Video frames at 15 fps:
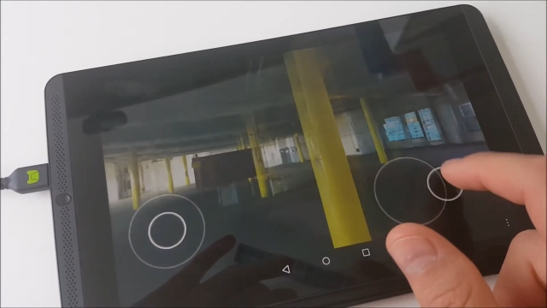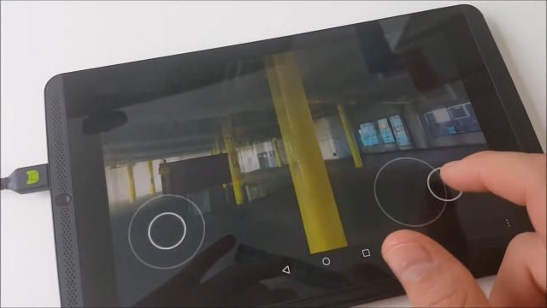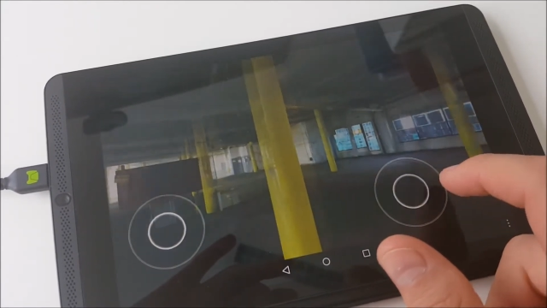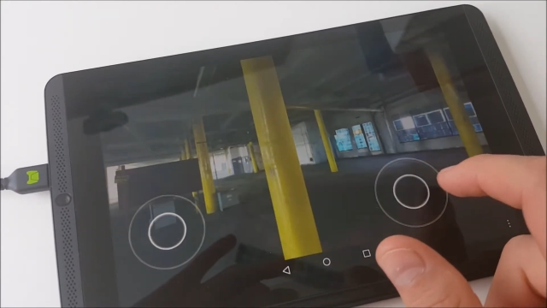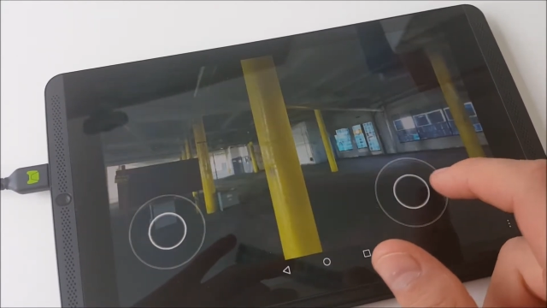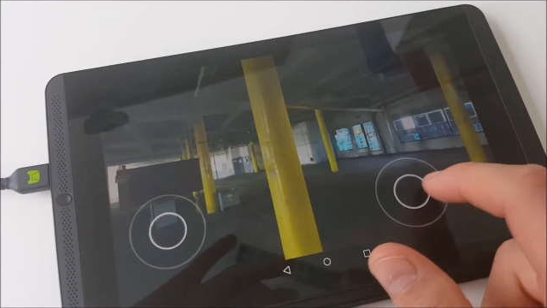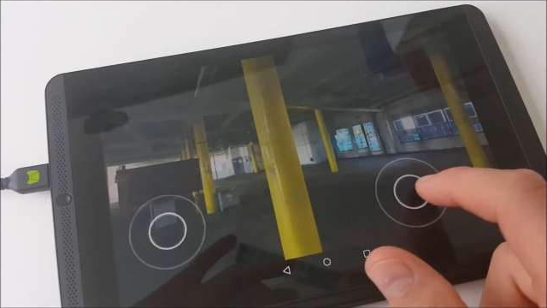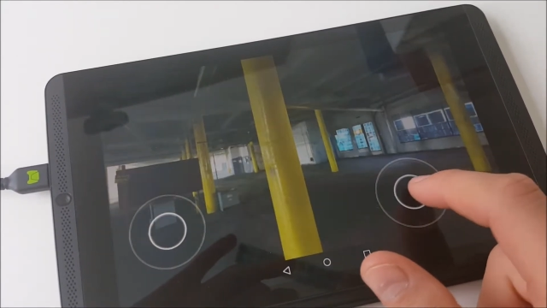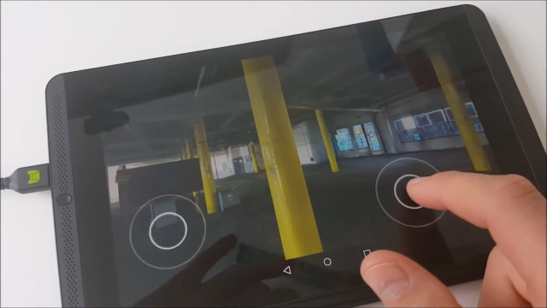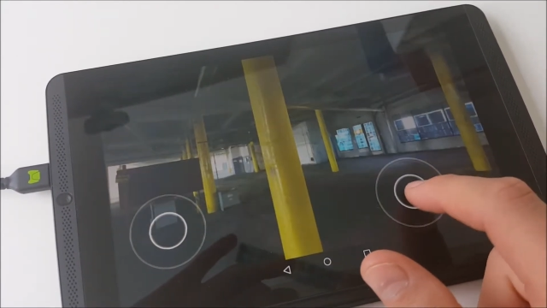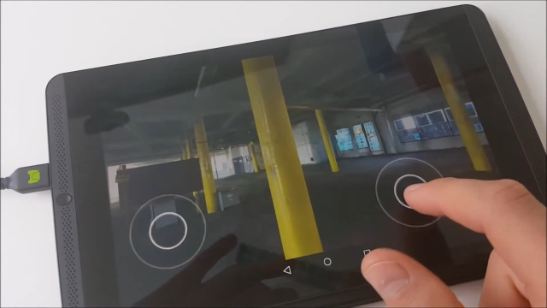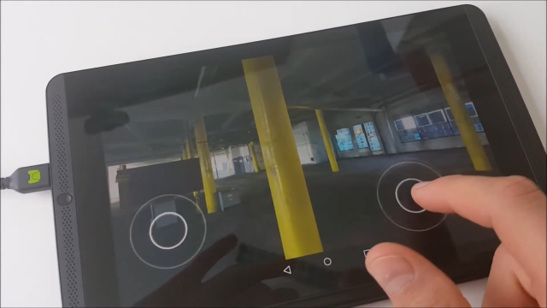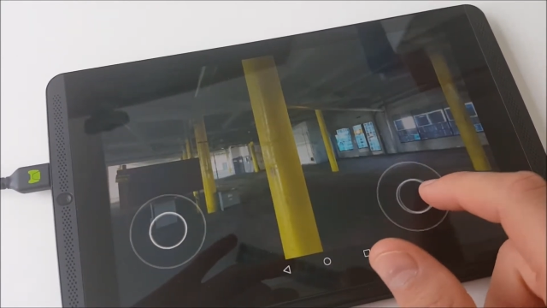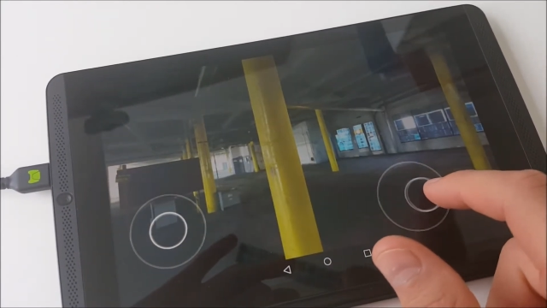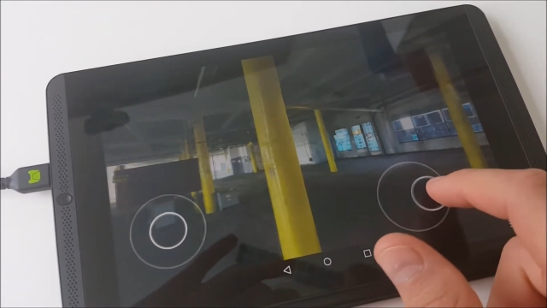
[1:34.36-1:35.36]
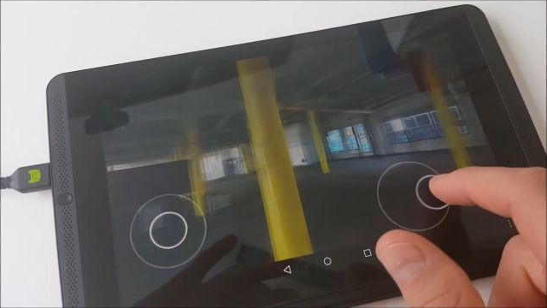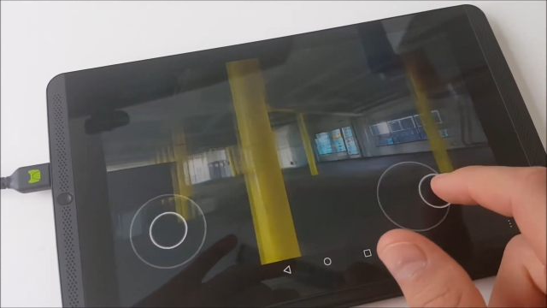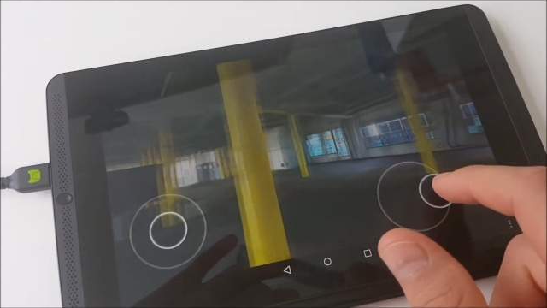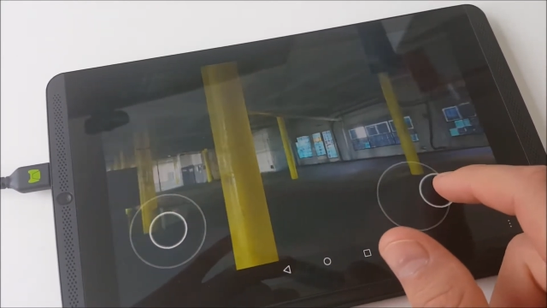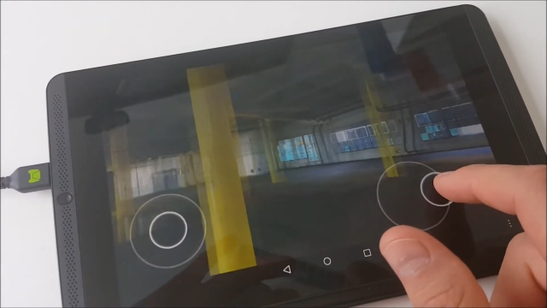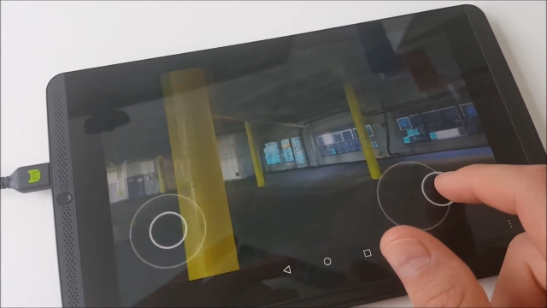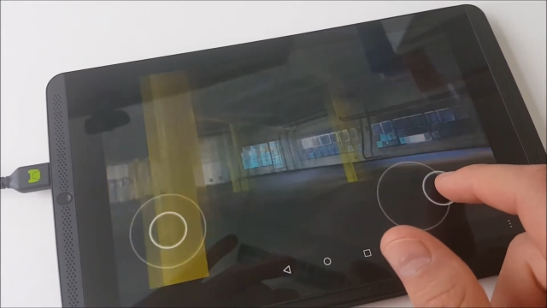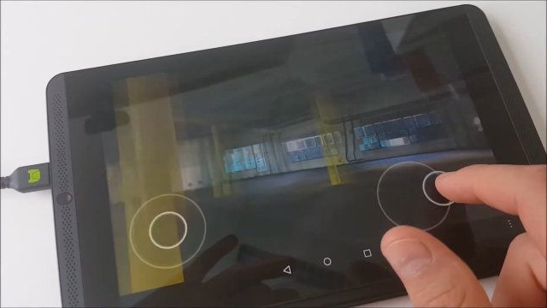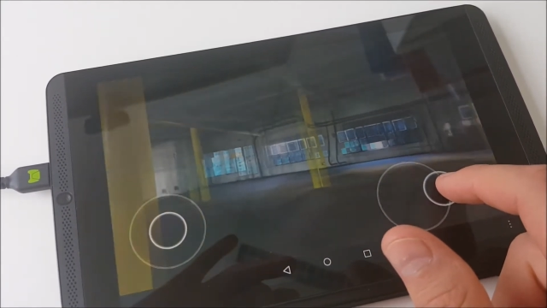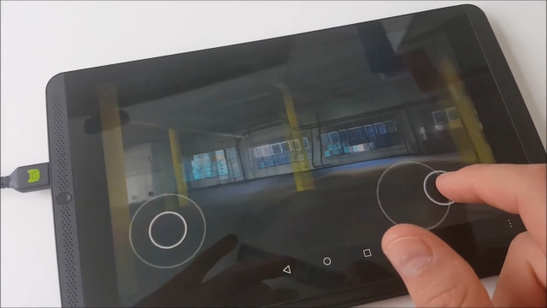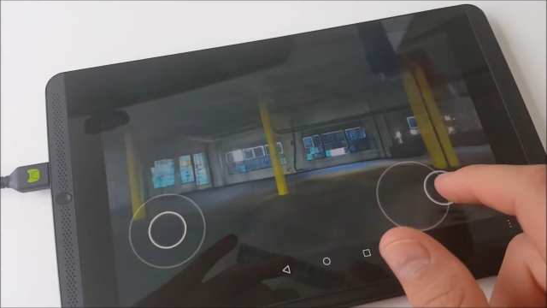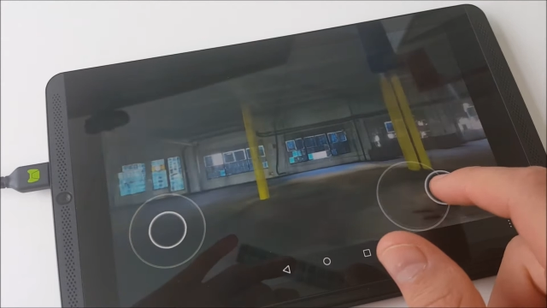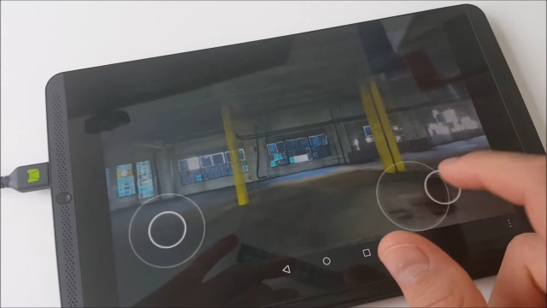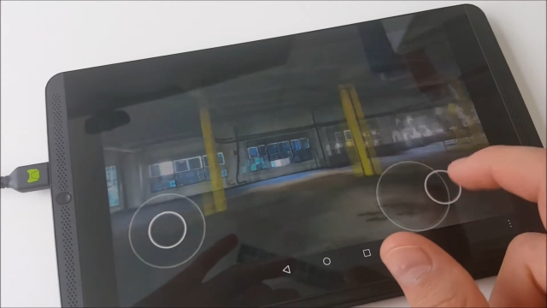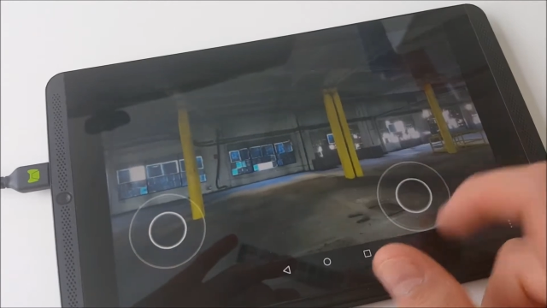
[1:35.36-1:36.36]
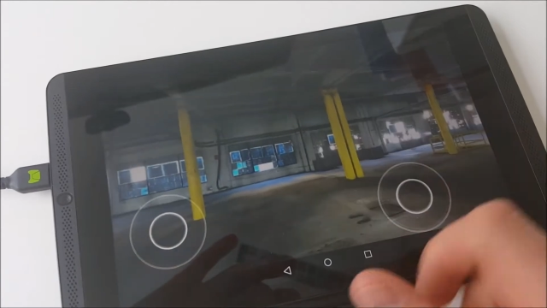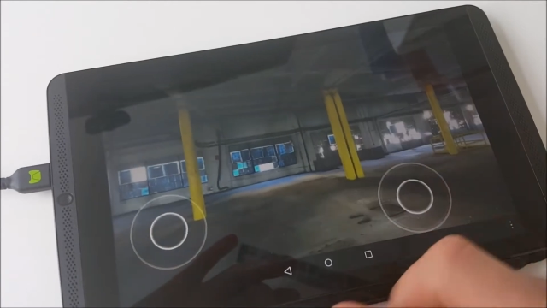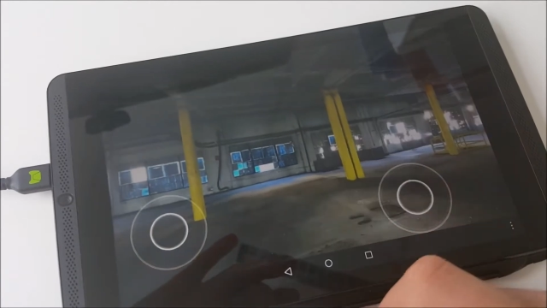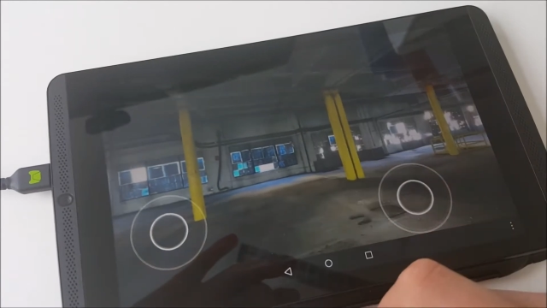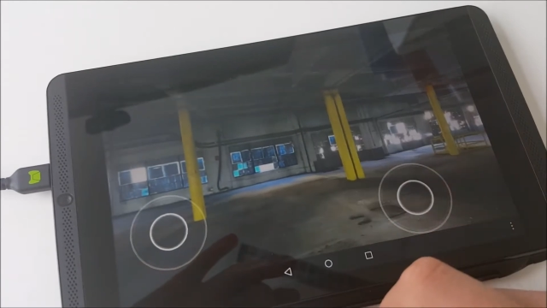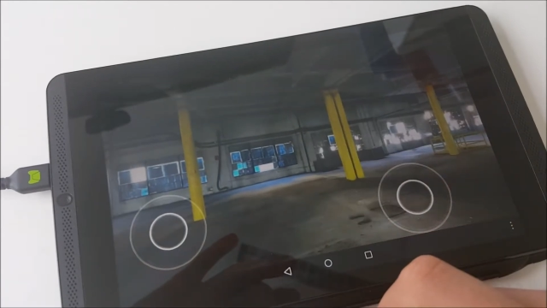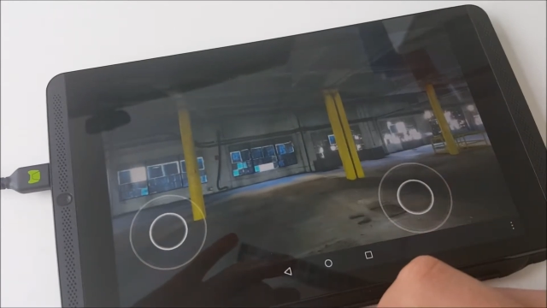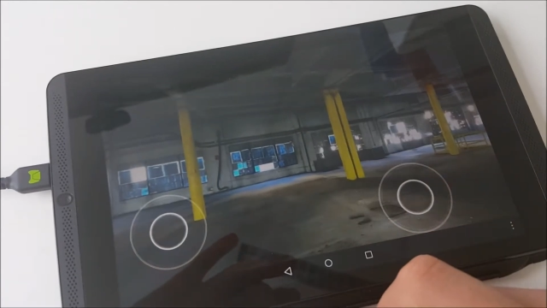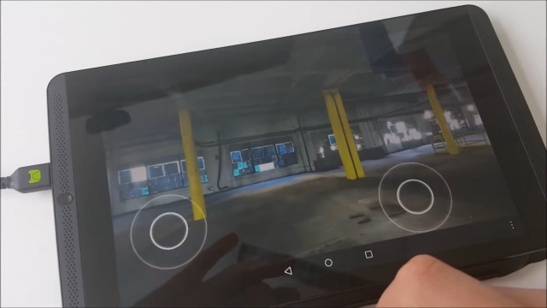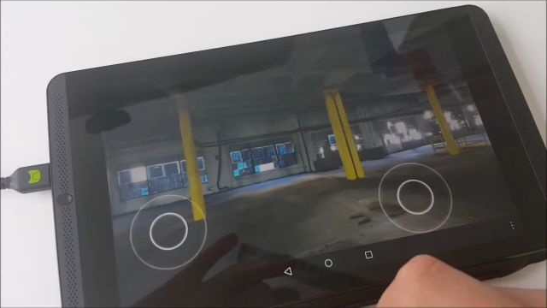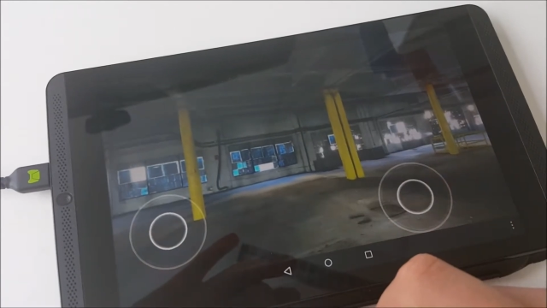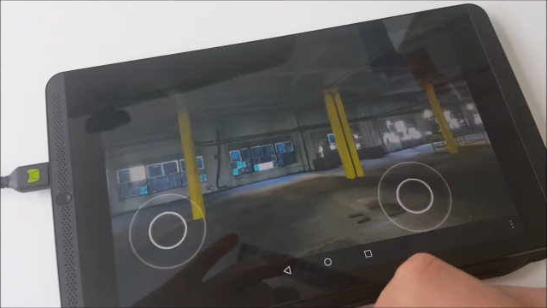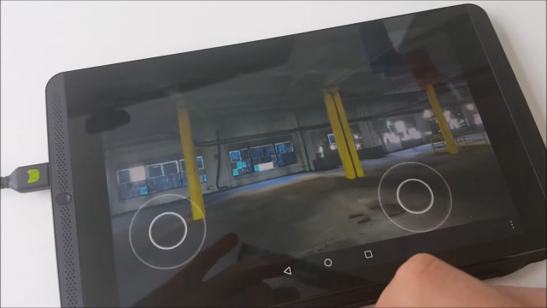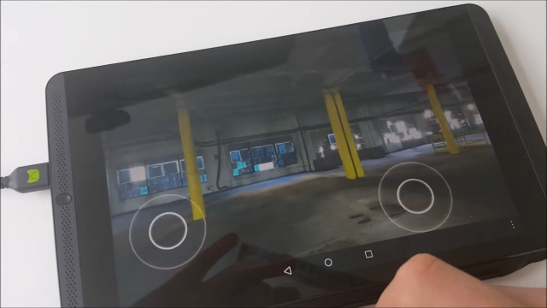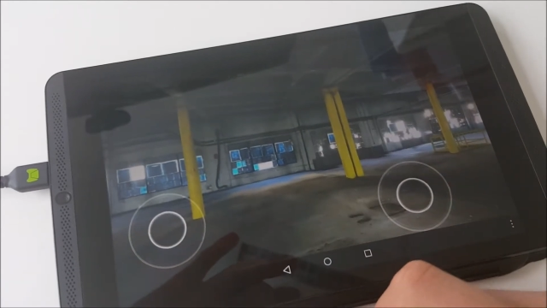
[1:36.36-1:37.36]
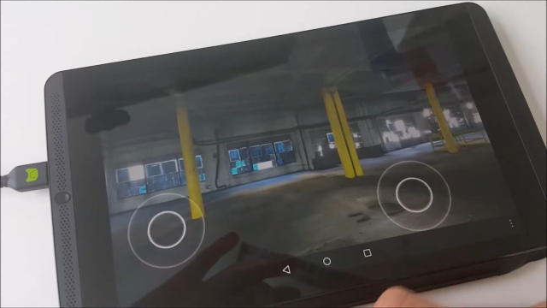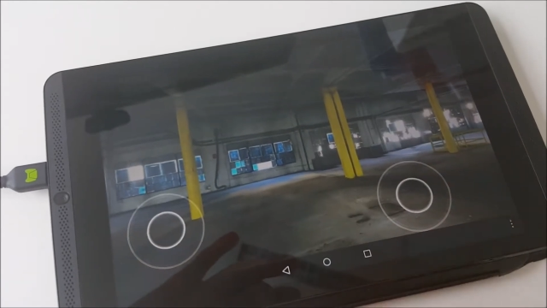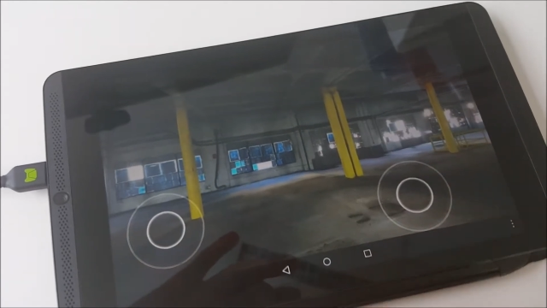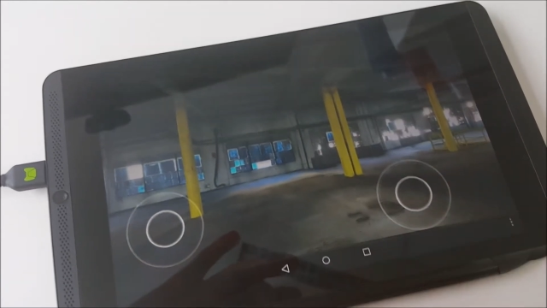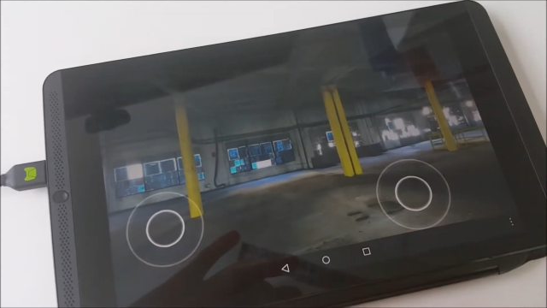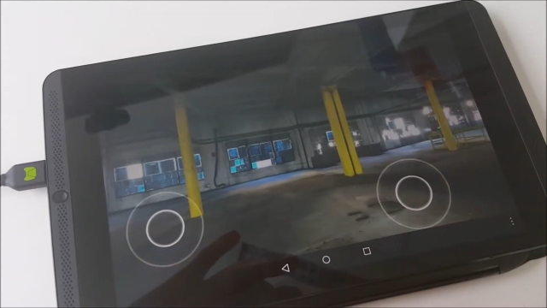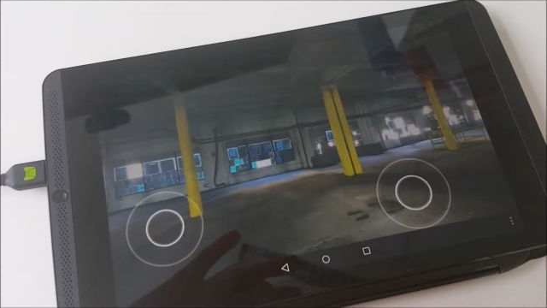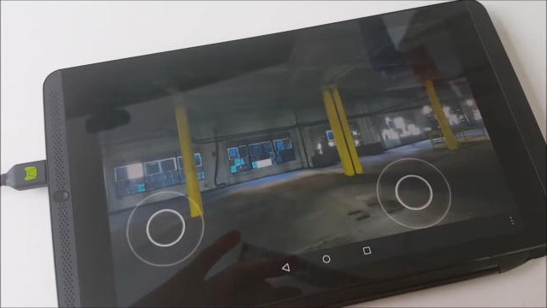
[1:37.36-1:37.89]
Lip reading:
[unreadable: no face in view]